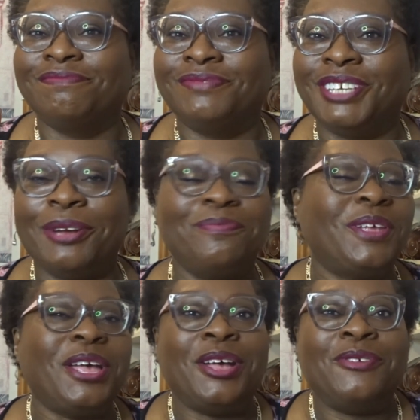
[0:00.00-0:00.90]
Yep.
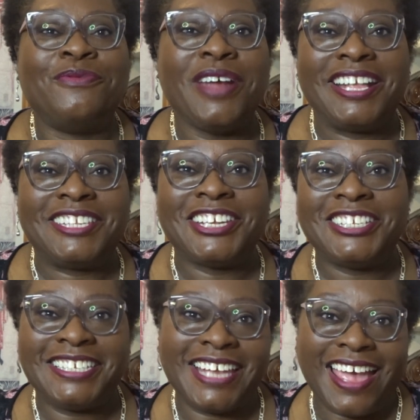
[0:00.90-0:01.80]
Right, so
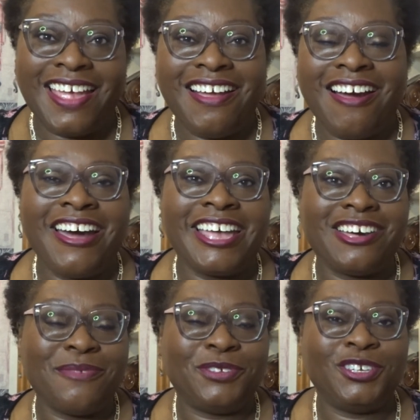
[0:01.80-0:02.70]
today I
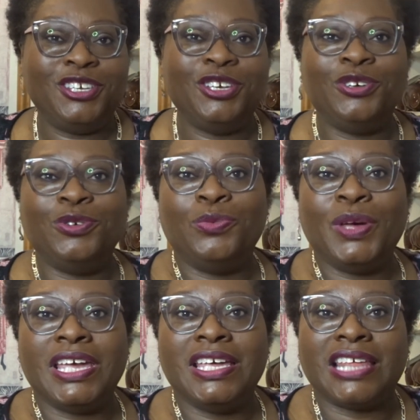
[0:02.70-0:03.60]
come to you
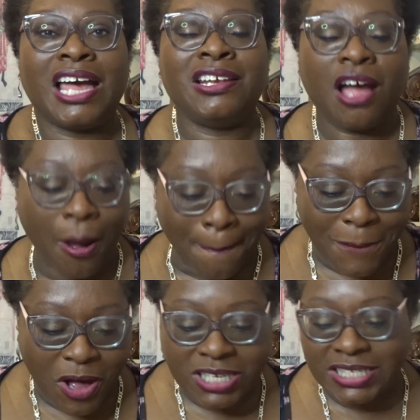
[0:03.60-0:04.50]
with an
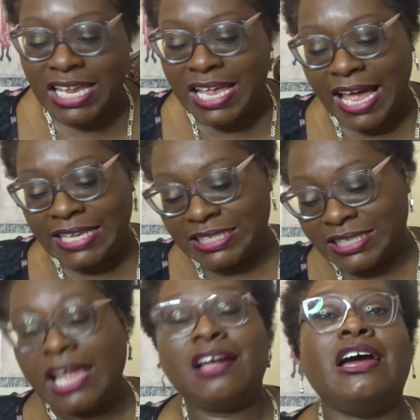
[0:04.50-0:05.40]
unboxing, and
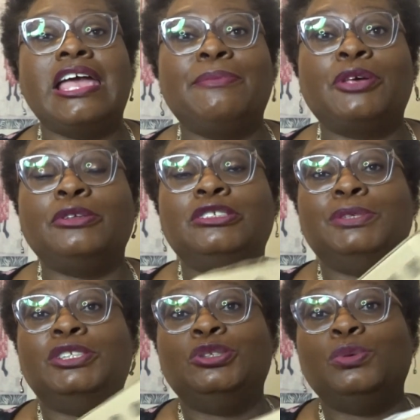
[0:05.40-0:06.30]
today I am going to
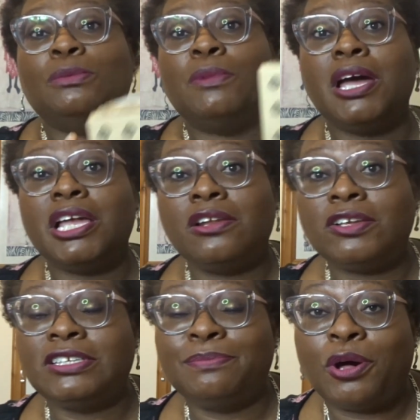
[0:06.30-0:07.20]
be doing my
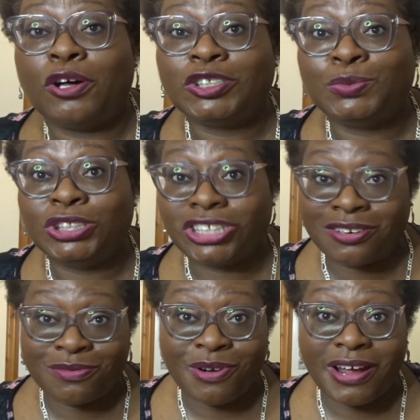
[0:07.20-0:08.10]
Glossybox, which
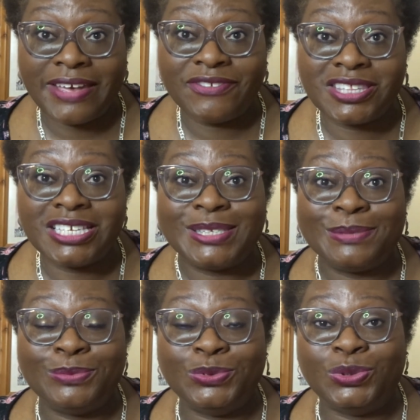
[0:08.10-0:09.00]
arrived this
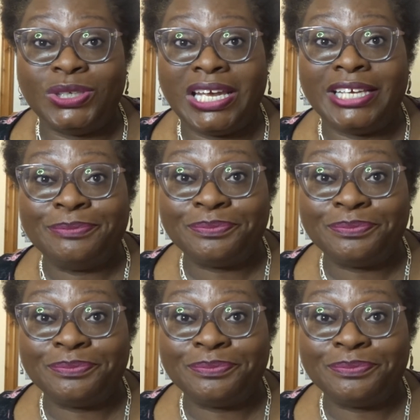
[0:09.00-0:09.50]
morning.